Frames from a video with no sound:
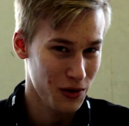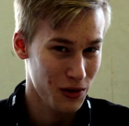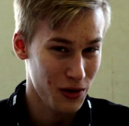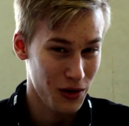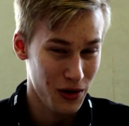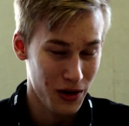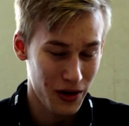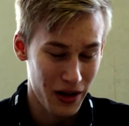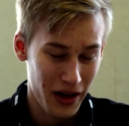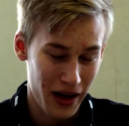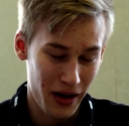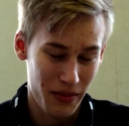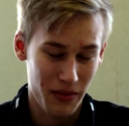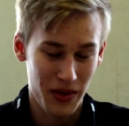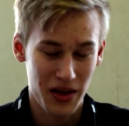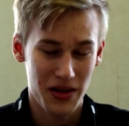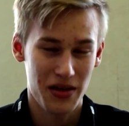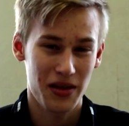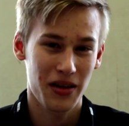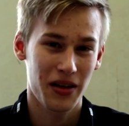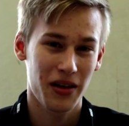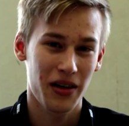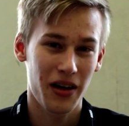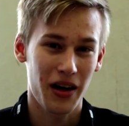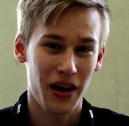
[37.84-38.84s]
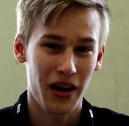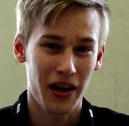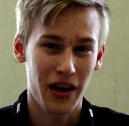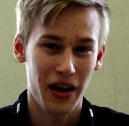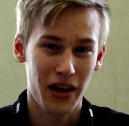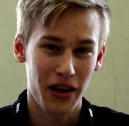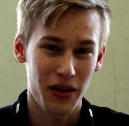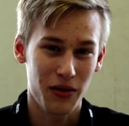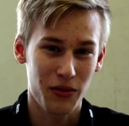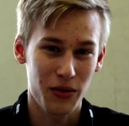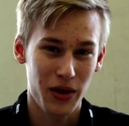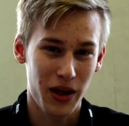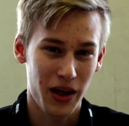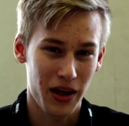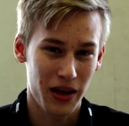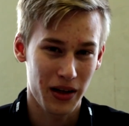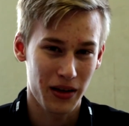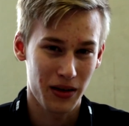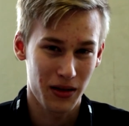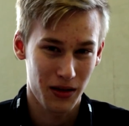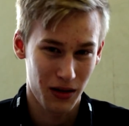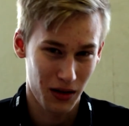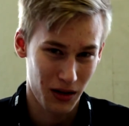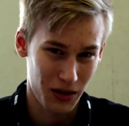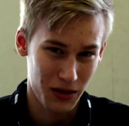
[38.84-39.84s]
You're an amazing guy and we
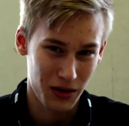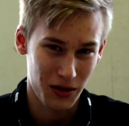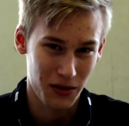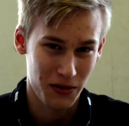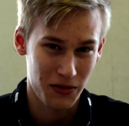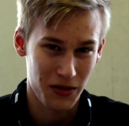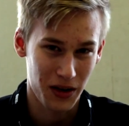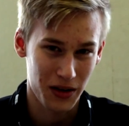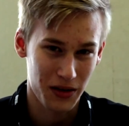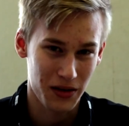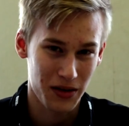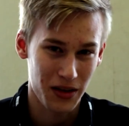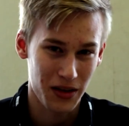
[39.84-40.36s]
had a lot of fun